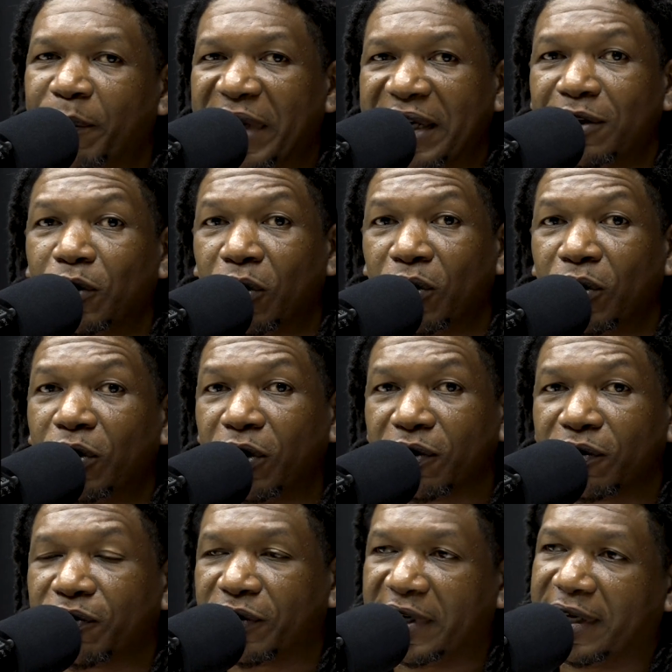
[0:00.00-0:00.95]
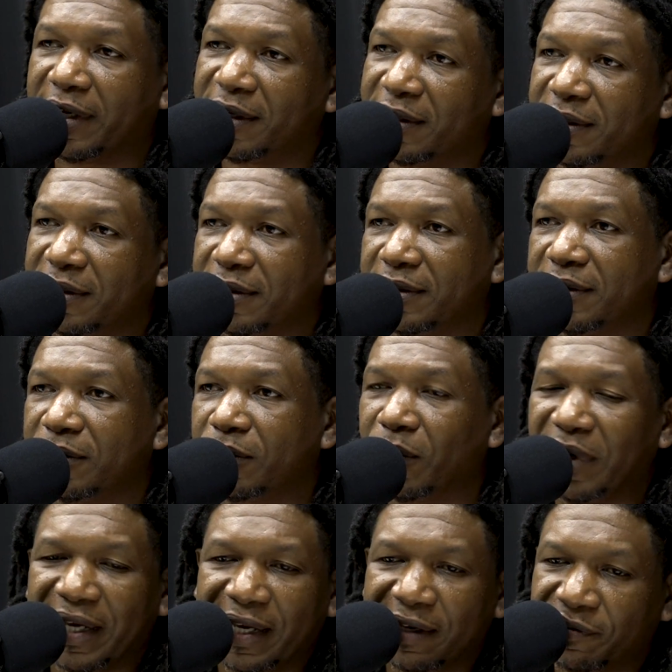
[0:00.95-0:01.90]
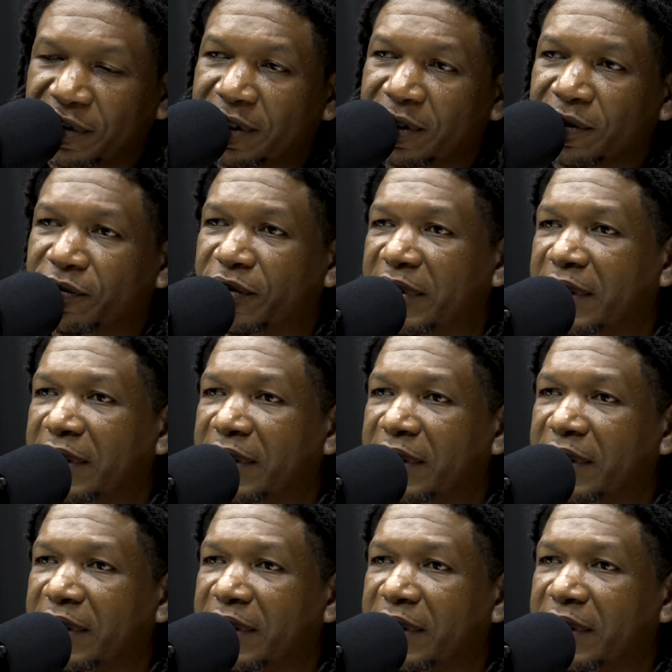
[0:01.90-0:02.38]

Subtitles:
Men don't look for that. Don't ever look for